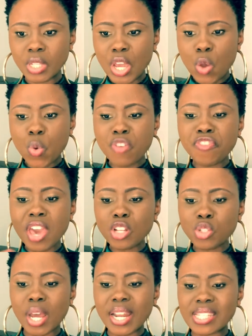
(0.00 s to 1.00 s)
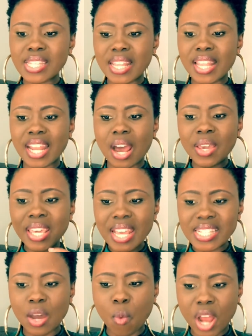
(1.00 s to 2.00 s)
We fail to understand that our kids
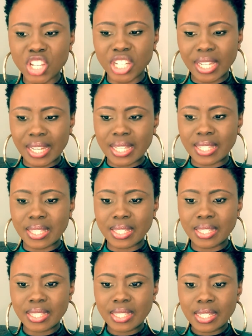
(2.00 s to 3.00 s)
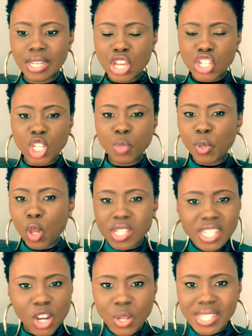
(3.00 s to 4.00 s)
are watching us. Just because they
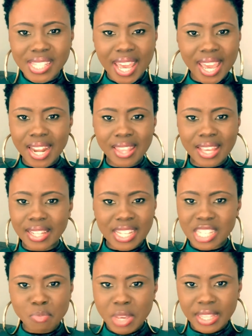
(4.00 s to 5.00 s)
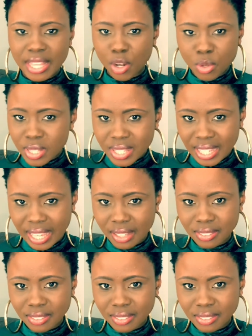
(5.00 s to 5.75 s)
don't say anything doesn't mean they don't see.